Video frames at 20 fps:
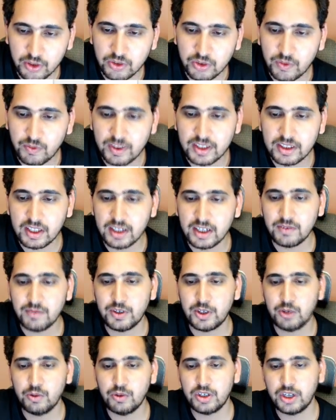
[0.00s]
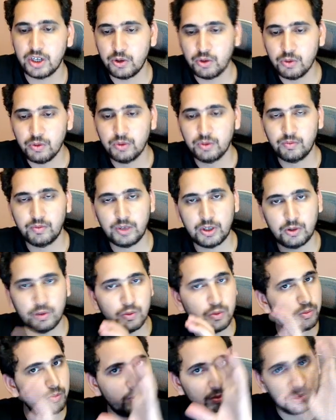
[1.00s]
So one thing is we do
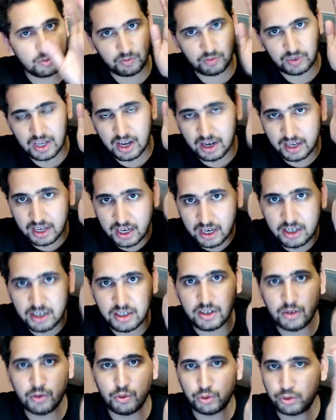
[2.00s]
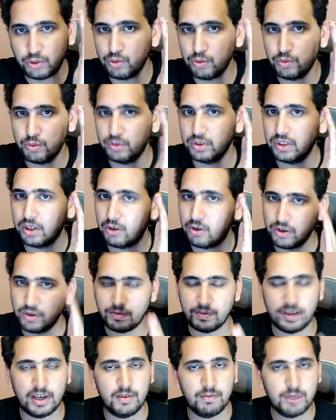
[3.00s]
redo, we again go through the
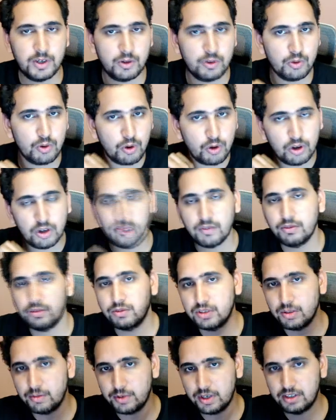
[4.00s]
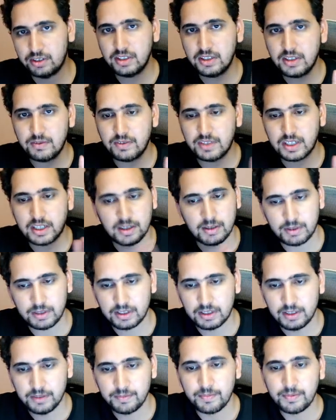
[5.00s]
log file, we do all of those operations which are
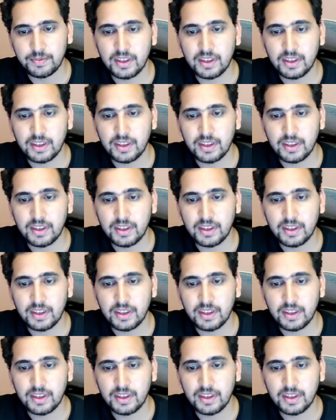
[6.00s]
committed.